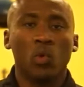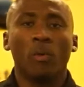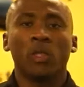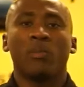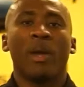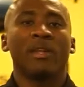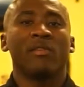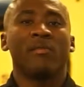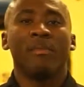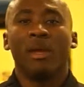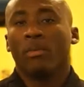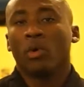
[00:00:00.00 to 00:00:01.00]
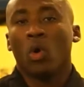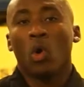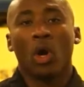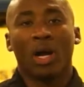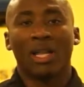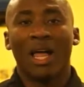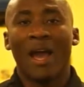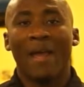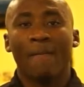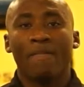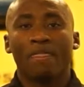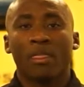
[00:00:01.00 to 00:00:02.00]
a prospective member or a
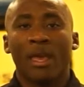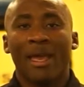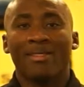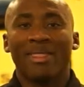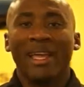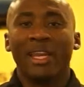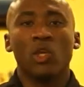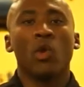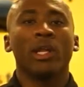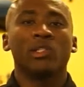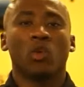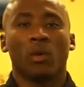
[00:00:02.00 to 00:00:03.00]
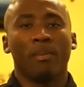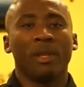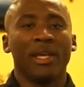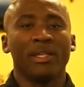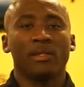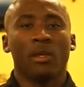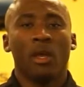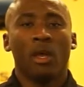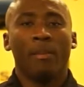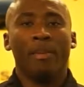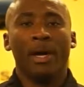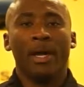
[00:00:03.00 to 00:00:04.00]
client and think that you're at a certain place,
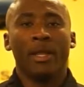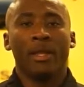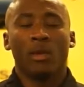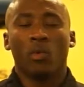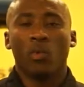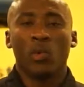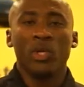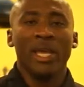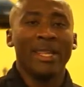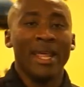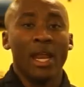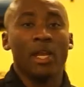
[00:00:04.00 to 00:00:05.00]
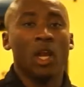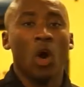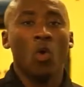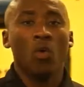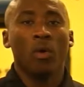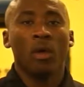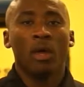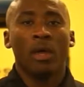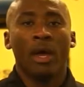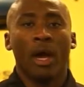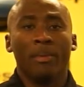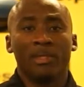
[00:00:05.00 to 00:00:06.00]
but when you hear that no,
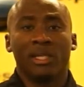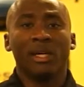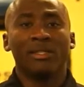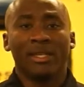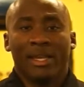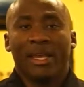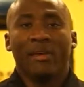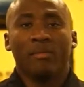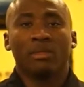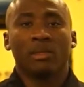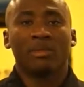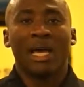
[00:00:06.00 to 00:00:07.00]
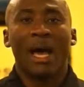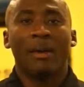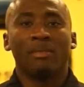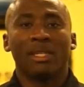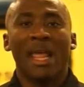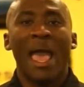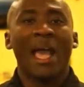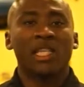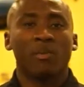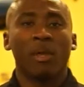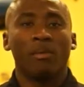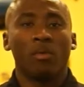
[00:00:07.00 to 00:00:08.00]
it's good to give them sometimes and
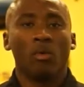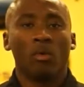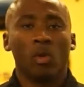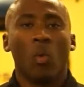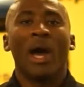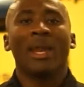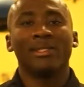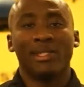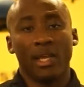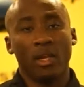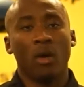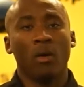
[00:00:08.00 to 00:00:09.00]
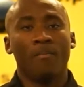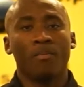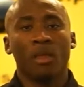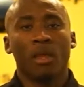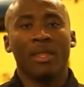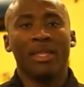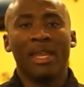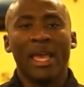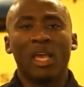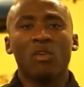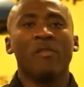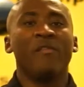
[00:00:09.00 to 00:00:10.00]
ask people why they say no. And then they
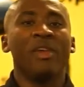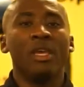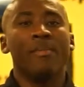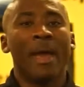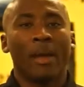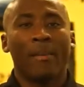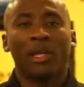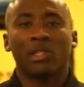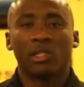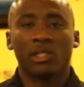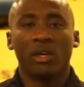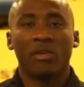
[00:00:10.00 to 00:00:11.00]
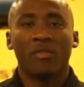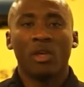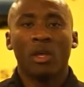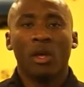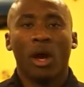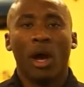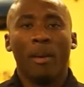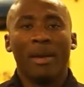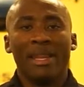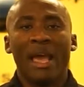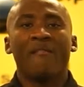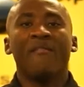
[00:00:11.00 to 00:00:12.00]
give you feedback about yourself.
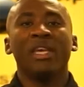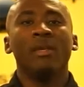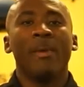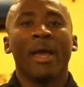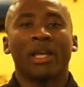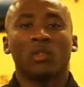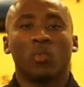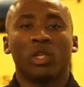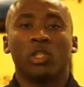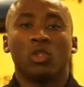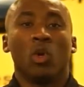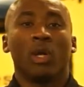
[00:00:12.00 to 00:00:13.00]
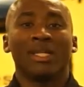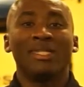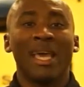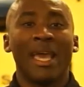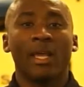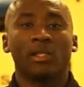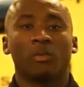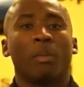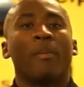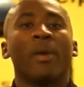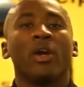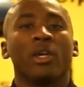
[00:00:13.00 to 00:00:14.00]
And that feedback is what you're going to take to
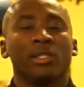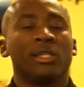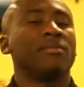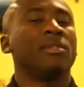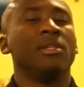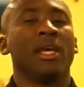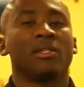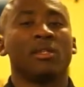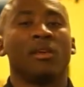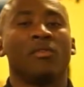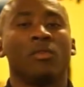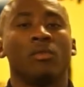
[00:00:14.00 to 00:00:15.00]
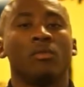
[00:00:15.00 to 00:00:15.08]
propel yourself to the next level.